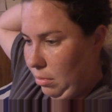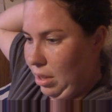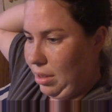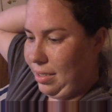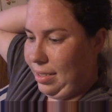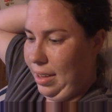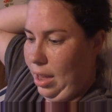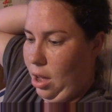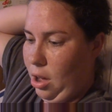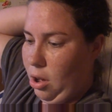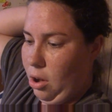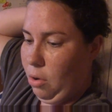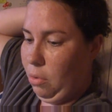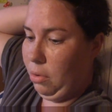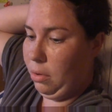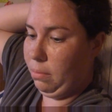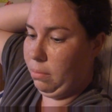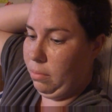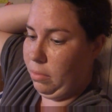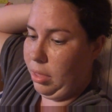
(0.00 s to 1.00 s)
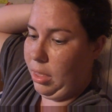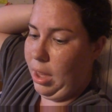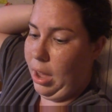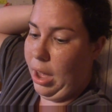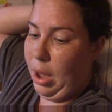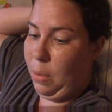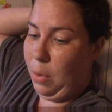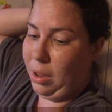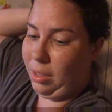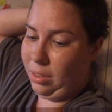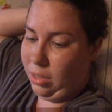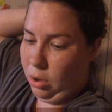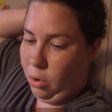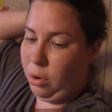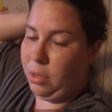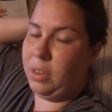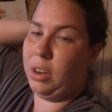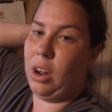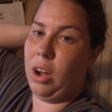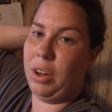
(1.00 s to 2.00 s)
so, I went to the
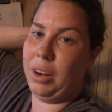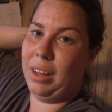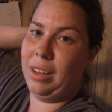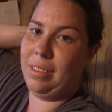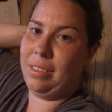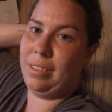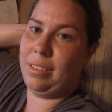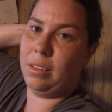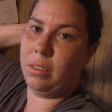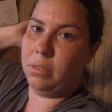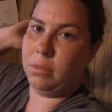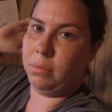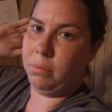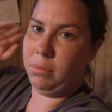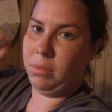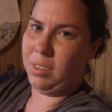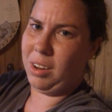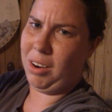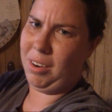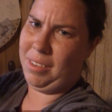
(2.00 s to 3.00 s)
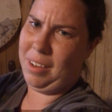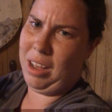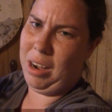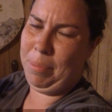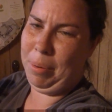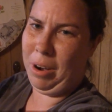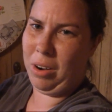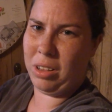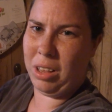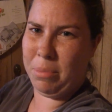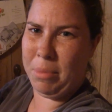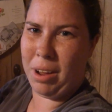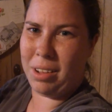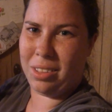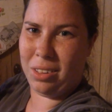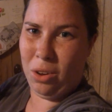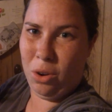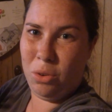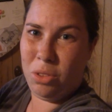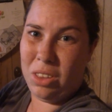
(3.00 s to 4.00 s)
orthodontist. Turns out apparently my
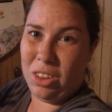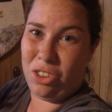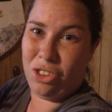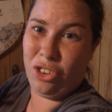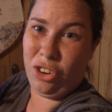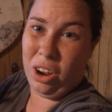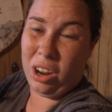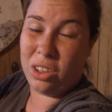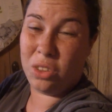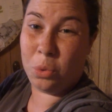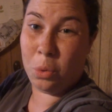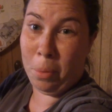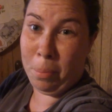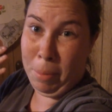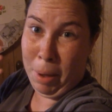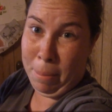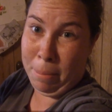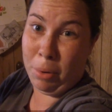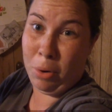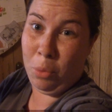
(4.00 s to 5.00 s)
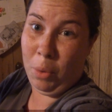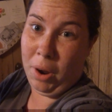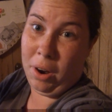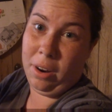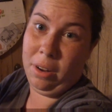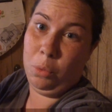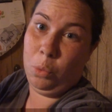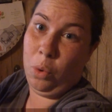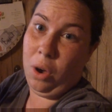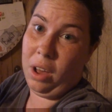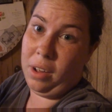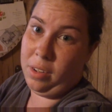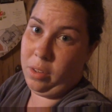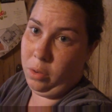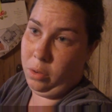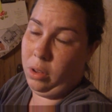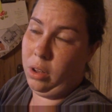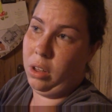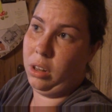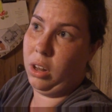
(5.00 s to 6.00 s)
tooth is trying to remember where it was
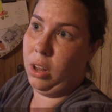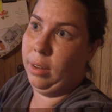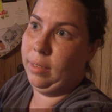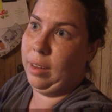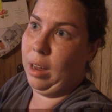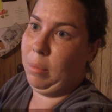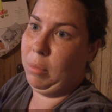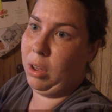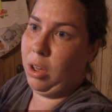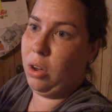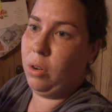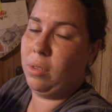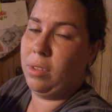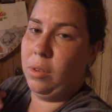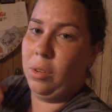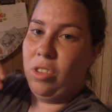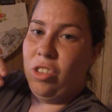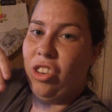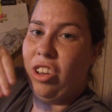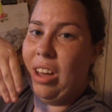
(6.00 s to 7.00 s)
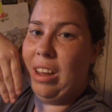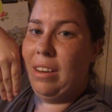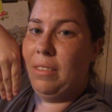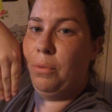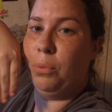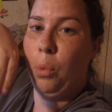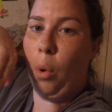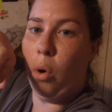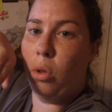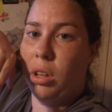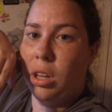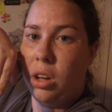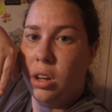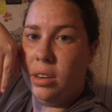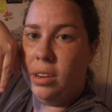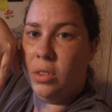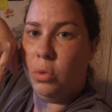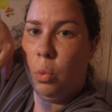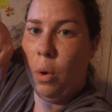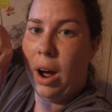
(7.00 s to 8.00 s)
a long time ago, so it's kind of rolling
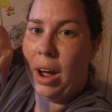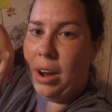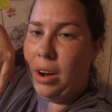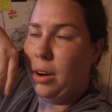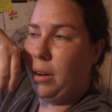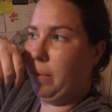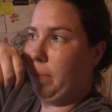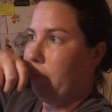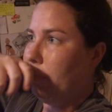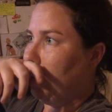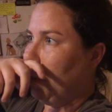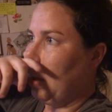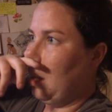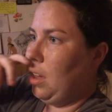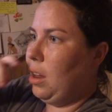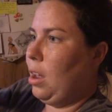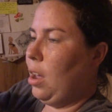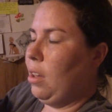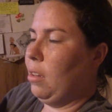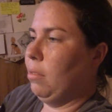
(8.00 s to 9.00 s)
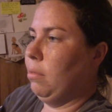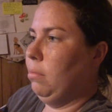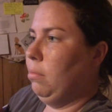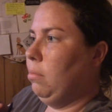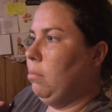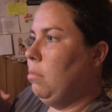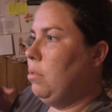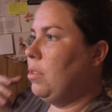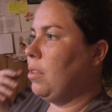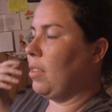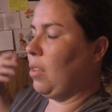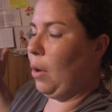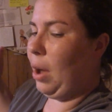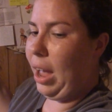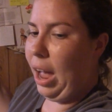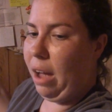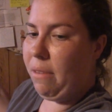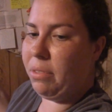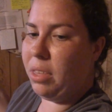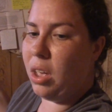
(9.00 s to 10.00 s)
on its wire. So I
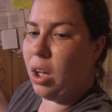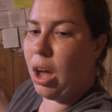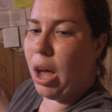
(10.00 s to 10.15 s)
have the